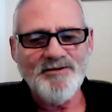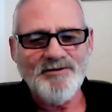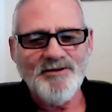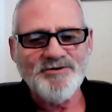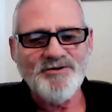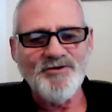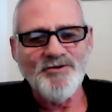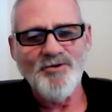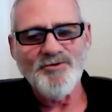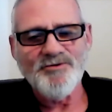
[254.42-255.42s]
I still
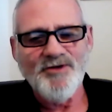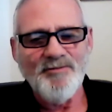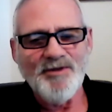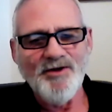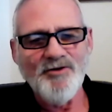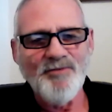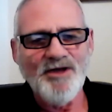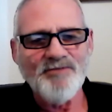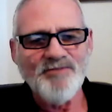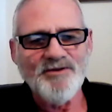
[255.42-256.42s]
go to them a little
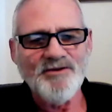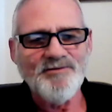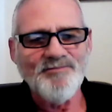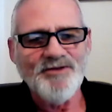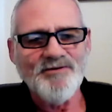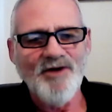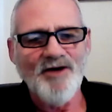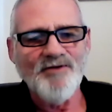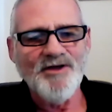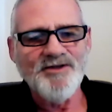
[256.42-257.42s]
bit, but
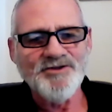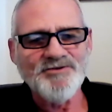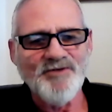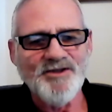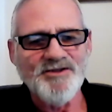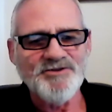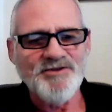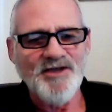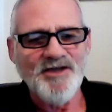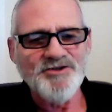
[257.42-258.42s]
not really, just
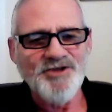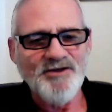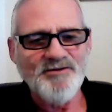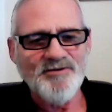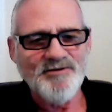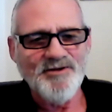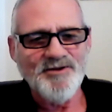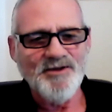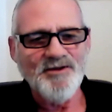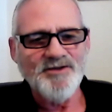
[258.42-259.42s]
to get a shake that
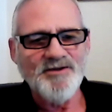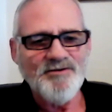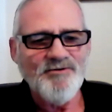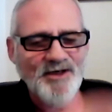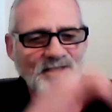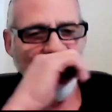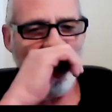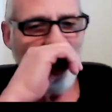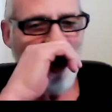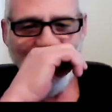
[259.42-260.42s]
I like drinking
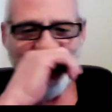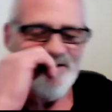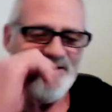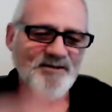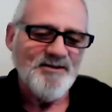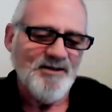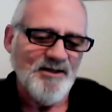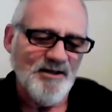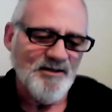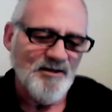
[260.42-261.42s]
in the morning,
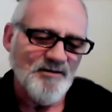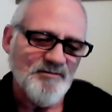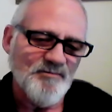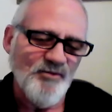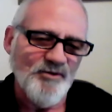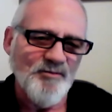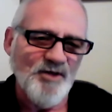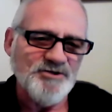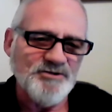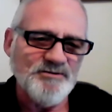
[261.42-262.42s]
and pretty
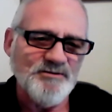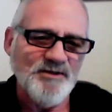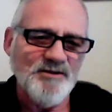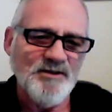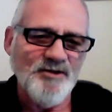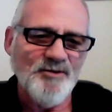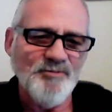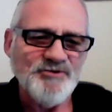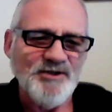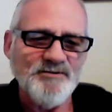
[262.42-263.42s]
much
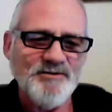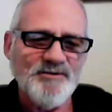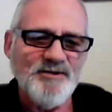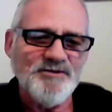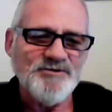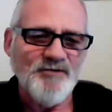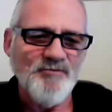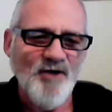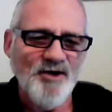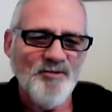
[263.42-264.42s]
100%
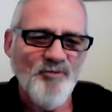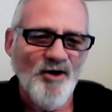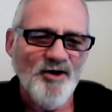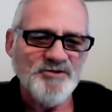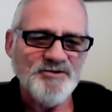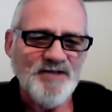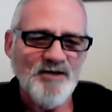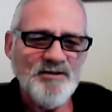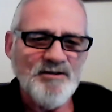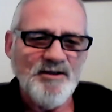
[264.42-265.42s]
Sunrider products now.